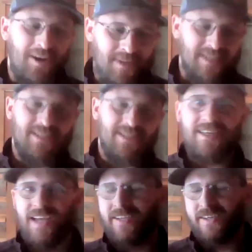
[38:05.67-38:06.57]

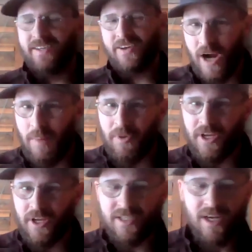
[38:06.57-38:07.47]
businesses and in our
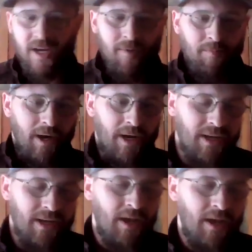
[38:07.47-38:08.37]
properties.
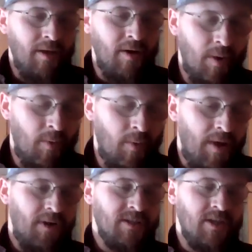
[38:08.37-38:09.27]
But, my
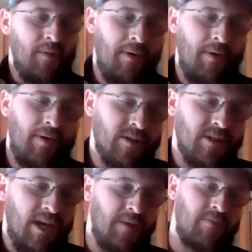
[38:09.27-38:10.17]
wife and I talk about it all
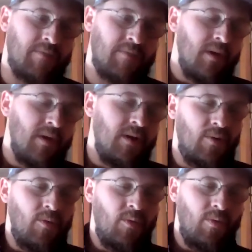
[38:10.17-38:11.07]
the time.
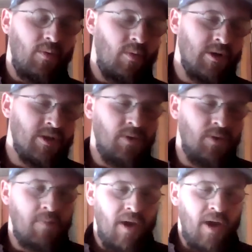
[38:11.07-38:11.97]
Once
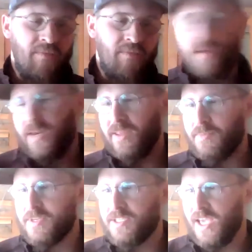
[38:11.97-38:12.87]
we pay off any of
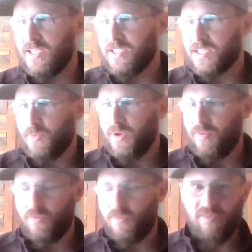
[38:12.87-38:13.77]
the mistakes that
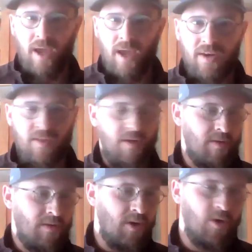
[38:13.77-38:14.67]
we've made,
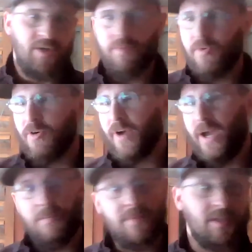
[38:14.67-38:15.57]
the coaching
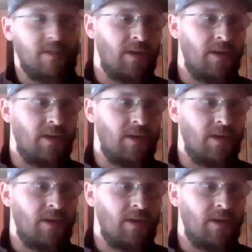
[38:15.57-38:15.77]
programs,